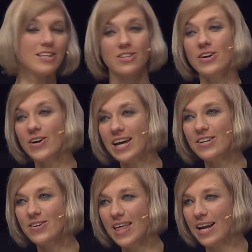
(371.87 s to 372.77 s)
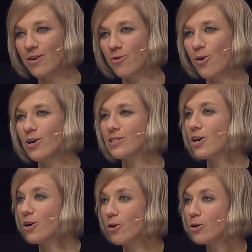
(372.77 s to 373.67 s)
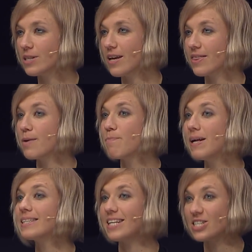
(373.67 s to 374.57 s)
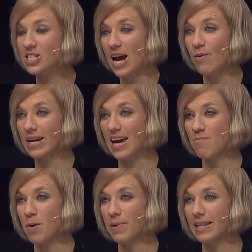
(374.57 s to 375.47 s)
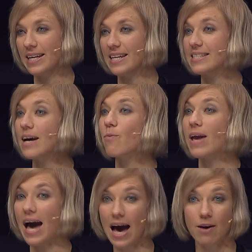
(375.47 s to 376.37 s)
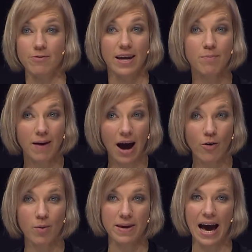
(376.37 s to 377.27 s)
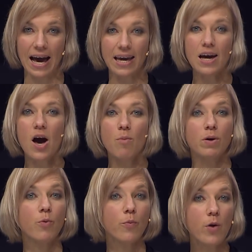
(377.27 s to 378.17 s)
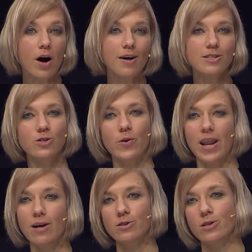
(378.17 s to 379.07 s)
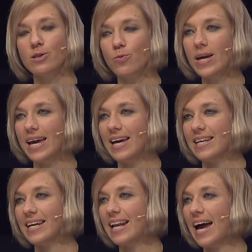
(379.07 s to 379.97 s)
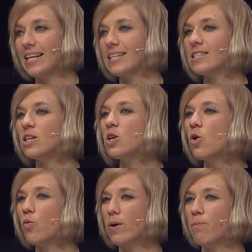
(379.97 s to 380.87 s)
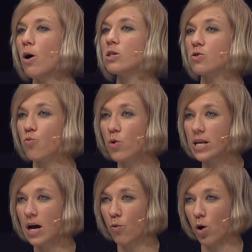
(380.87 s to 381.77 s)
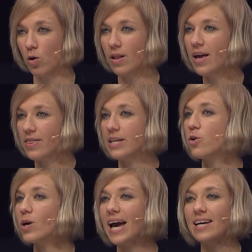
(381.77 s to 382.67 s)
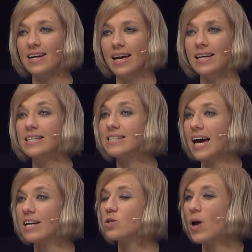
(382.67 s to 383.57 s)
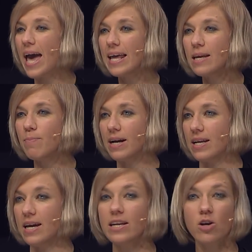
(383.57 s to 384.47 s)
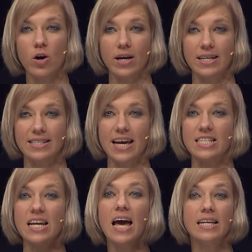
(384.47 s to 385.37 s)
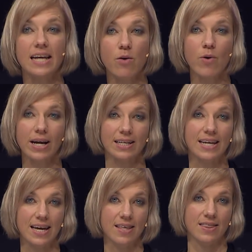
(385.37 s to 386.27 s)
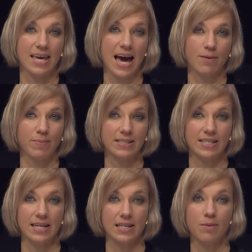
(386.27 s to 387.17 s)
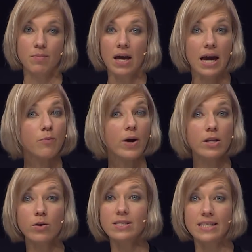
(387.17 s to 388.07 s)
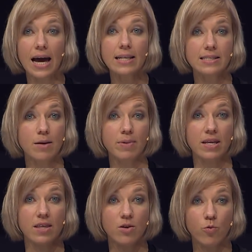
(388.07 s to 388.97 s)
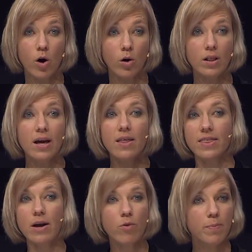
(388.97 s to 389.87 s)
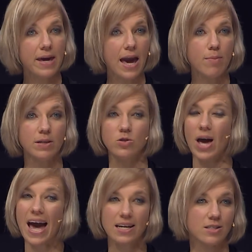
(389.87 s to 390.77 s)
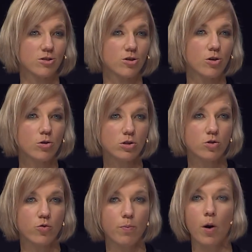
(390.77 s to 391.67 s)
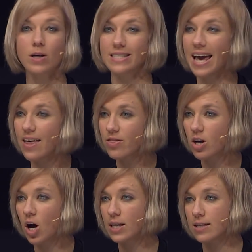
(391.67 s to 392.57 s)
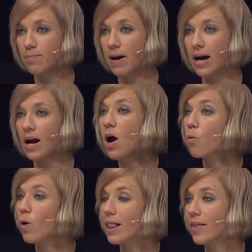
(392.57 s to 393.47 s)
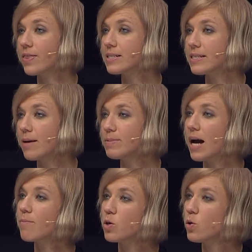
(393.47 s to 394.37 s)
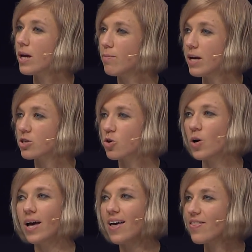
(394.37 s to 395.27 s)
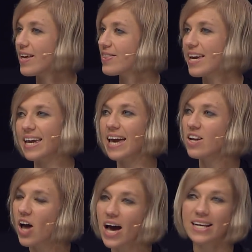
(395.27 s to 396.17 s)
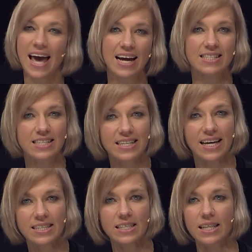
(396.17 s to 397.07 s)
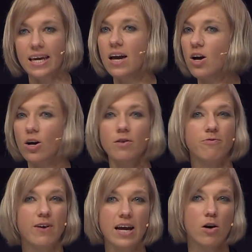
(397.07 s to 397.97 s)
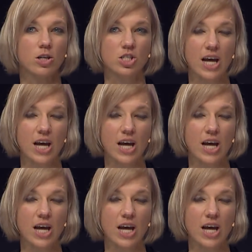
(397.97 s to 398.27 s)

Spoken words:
So you can do that, of course, using the built-in sharing capabilities that we have in Power BI. But what we also announced this week at Ignite is the new reports reader role that you can assign to anybody in your organization directly in the admin center. And when you assign somebody that role, they will be able to access the usage reports and the content pack, while at the same time you can make sure that they cannot accidentally configure or